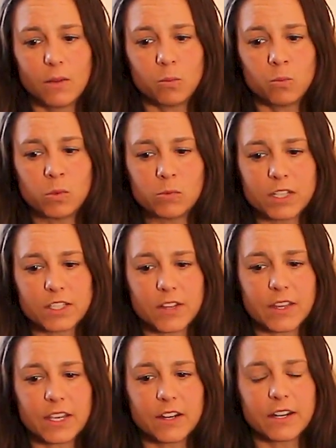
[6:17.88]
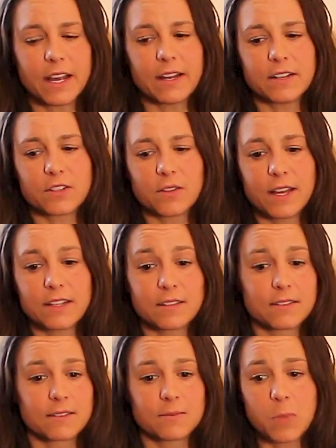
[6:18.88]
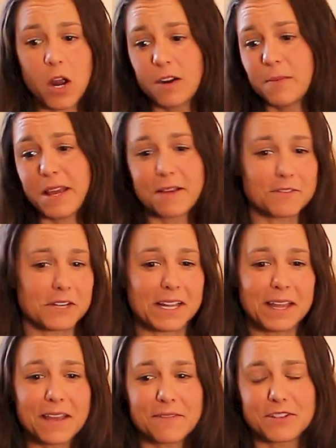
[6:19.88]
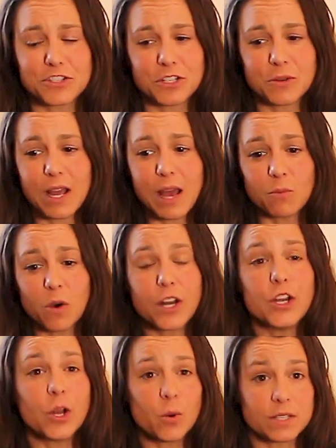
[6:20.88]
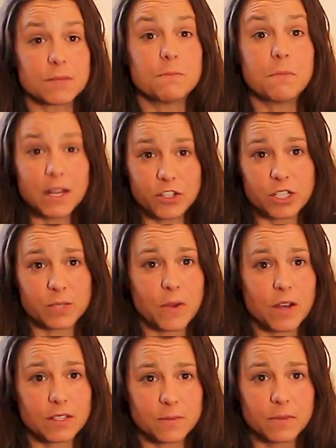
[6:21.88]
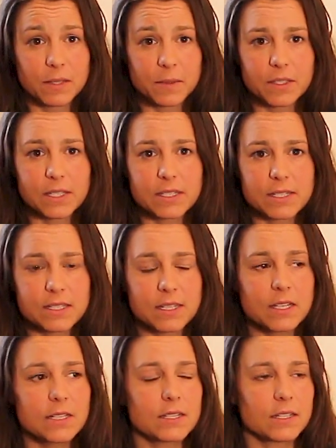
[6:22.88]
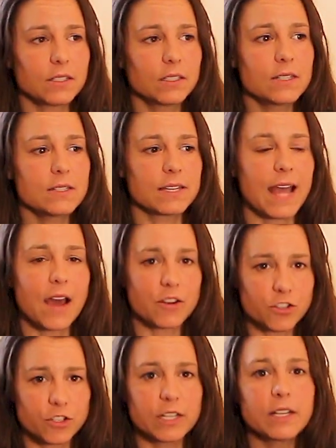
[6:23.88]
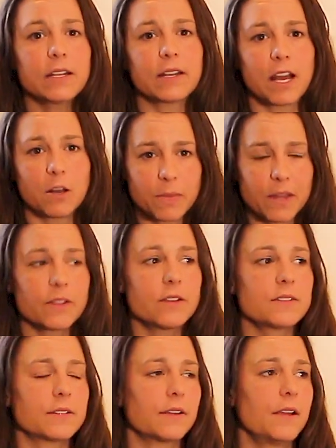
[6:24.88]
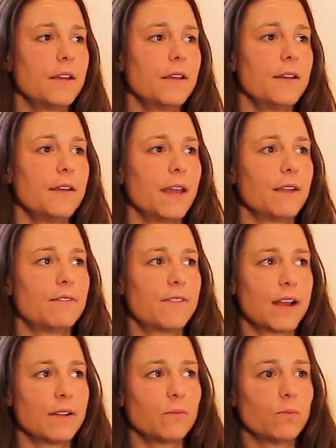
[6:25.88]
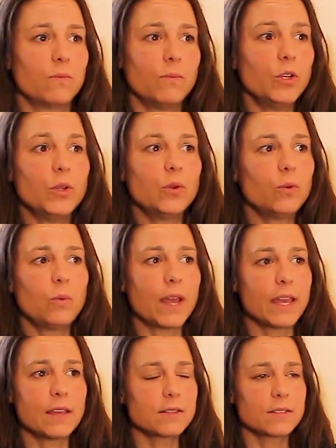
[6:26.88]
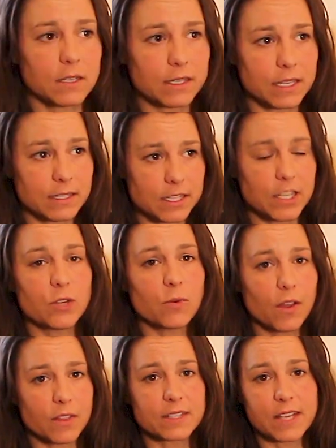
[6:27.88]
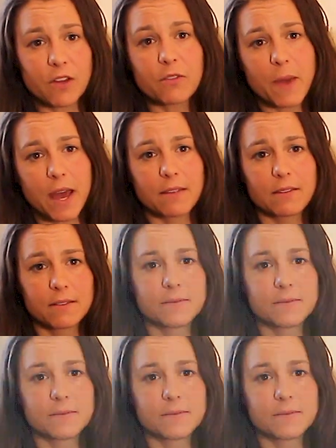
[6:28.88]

the internet. And so that's part of my everyday life is, I want to know as much as possible about this disease and illness and how to treat it and help others and find new ways to continue on this health path.